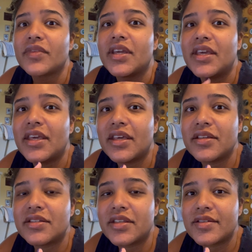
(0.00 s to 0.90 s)
he
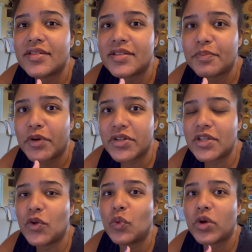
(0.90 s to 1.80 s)
is this
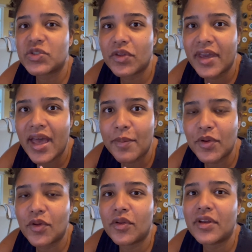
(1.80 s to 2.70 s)
person who works for the
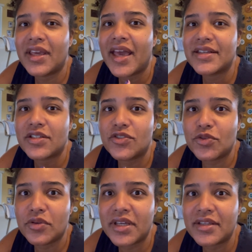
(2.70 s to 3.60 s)
Capitol and he has his
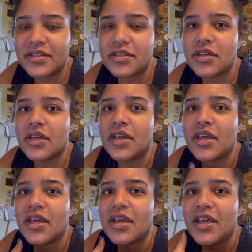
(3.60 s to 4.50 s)
duties.
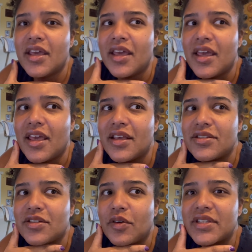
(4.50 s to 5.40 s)

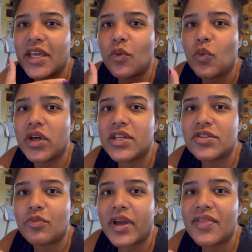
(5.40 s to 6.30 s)
So it's like, what is
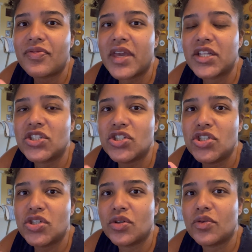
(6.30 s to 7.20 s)
the right thing to
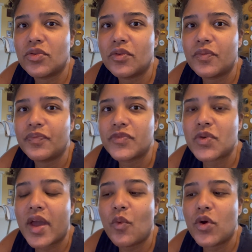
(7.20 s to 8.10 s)
do? So
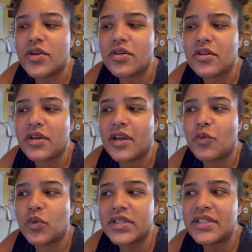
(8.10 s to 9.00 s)
I wonder if
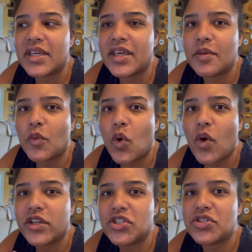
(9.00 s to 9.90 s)
we'll see him
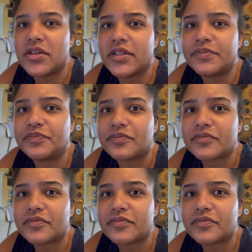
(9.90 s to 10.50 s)
question